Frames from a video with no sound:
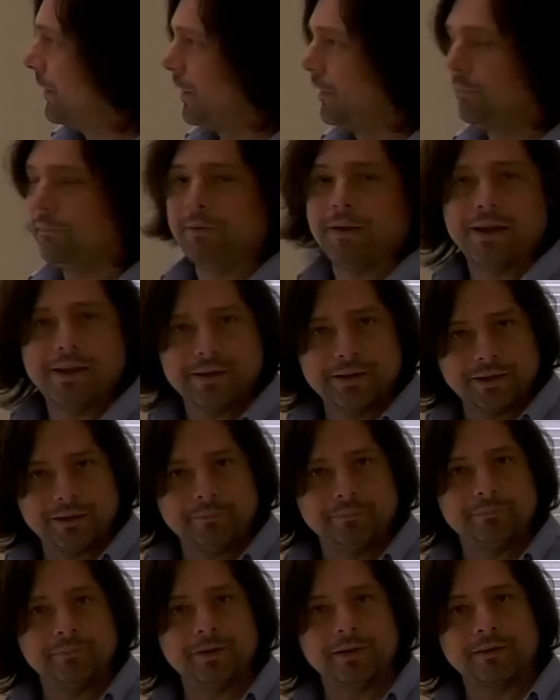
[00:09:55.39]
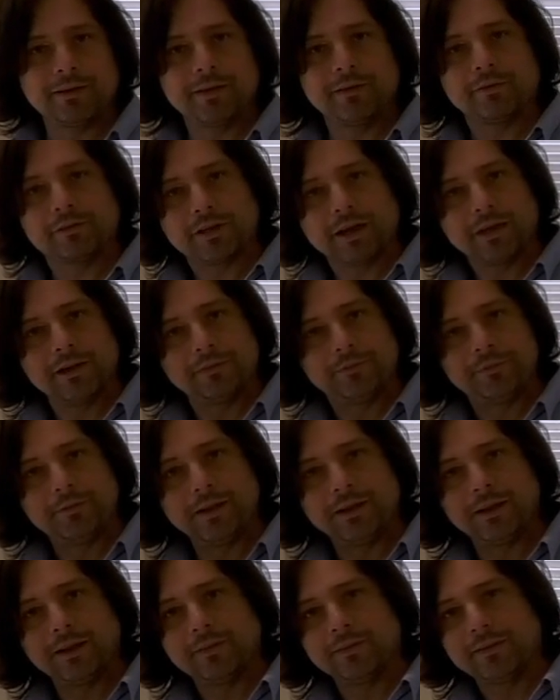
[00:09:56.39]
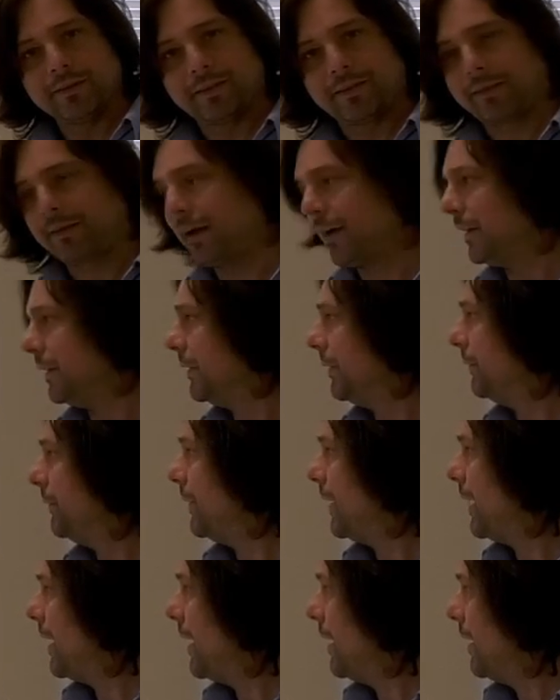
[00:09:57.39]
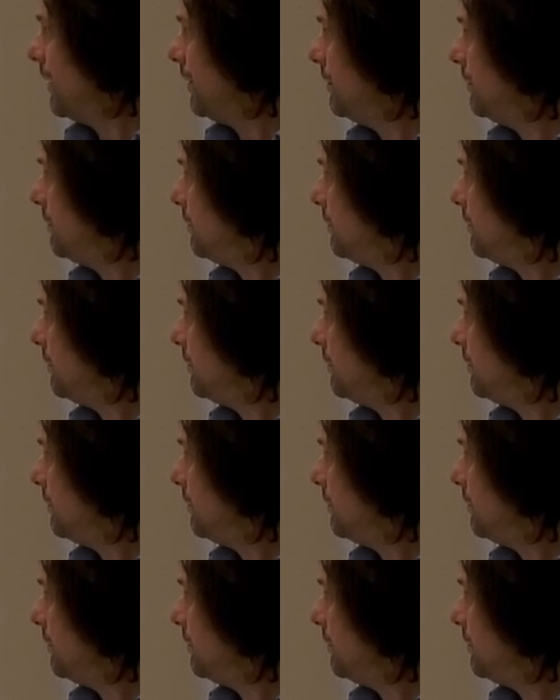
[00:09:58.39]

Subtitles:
They're Fading because I was kind of feeling this kind of,